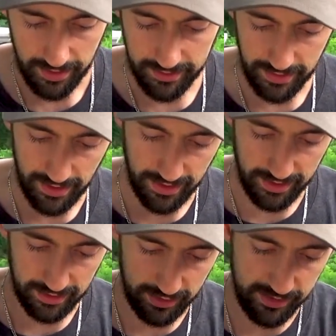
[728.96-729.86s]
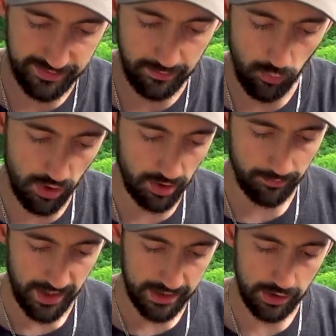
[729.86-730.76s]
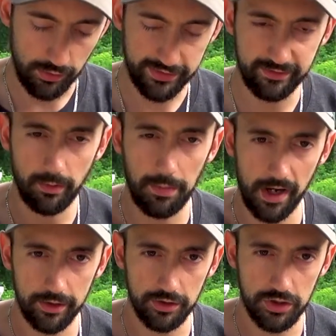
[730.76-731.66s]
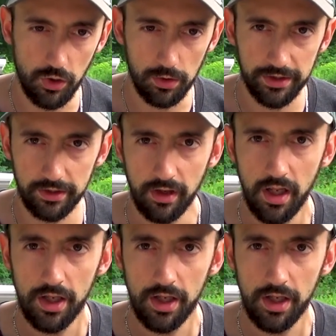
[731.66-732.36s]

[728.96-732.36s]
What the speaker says: it keeps me warm. It goes from about your shoulder